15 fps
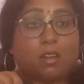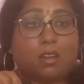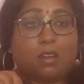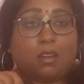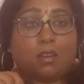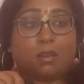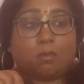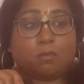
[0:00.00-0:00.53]

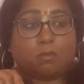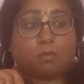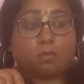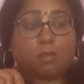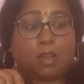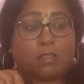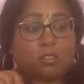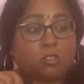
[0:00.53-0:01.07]
Um,
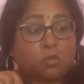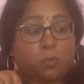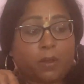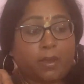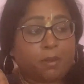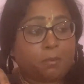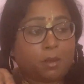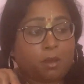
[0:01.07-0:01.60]
as to
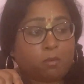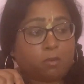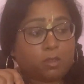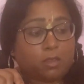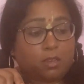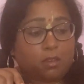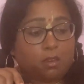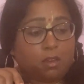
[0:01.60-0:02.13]
why I'm not
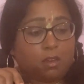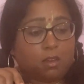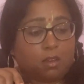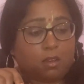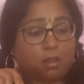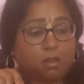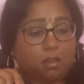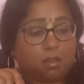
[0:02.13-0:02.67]
really
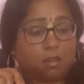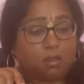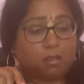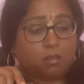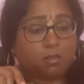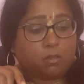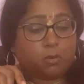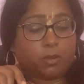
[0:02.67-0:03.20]
uh,
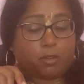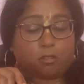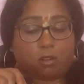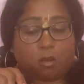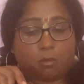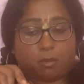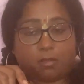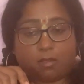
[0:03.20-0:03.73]
doing
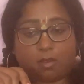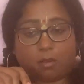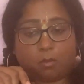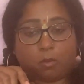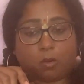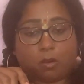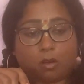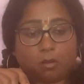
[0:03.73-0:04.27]
dramas
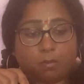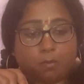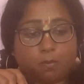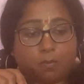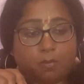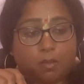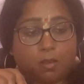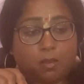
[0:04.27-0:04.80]
anymore.
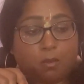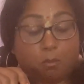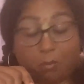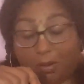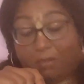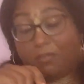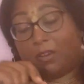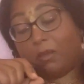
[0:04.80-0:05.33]

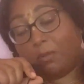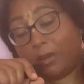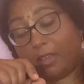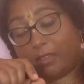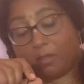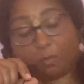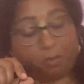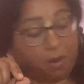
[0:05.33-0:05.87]
But if anybody
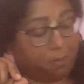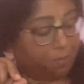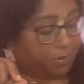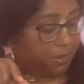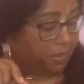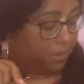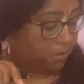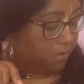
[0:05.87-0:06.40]
has a
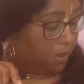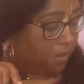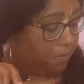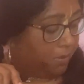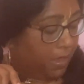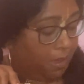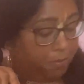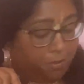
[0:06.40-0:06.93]
property, I'd, I'd
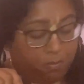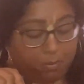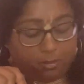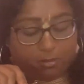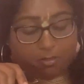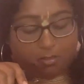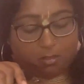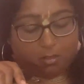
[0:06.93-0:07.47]
be happy to
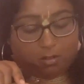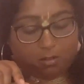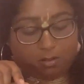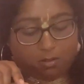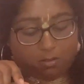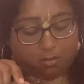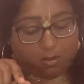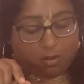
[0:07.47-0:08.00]
build a theater
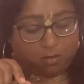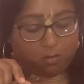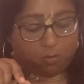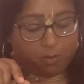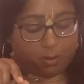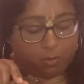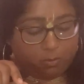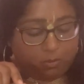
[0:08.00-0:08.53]
and, and do
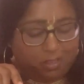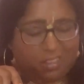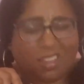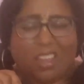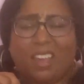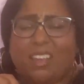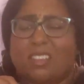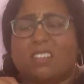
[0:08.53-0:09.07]
my own thing.
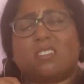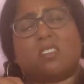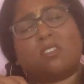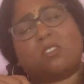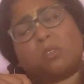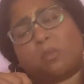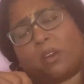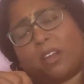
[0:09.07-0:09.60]
That's
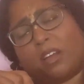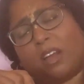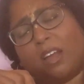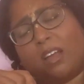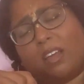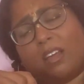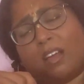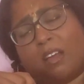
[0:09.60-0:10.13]
also why
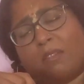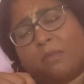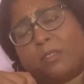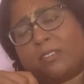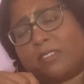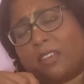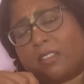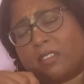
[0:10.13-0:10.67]
I, I've
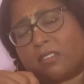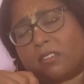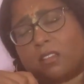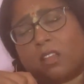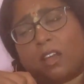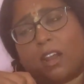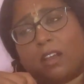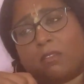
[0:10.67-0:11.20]
been saying this a
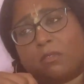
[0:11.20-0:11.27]
lot.